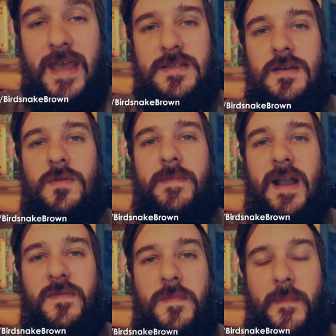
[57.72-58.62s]
Hey, so we're
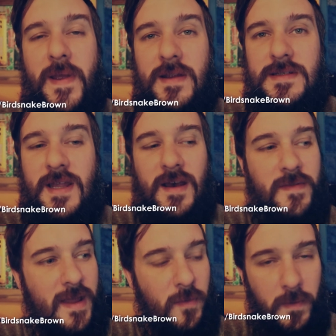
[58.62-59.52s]
back from my parents now.
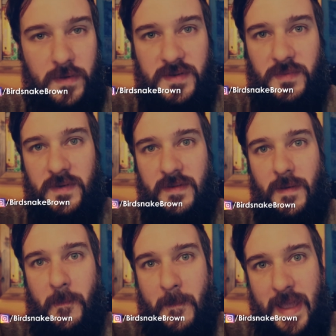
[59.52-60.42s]
That roast was
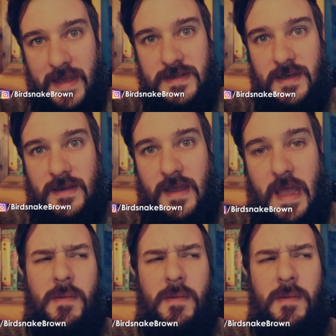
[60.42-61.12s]
amazing.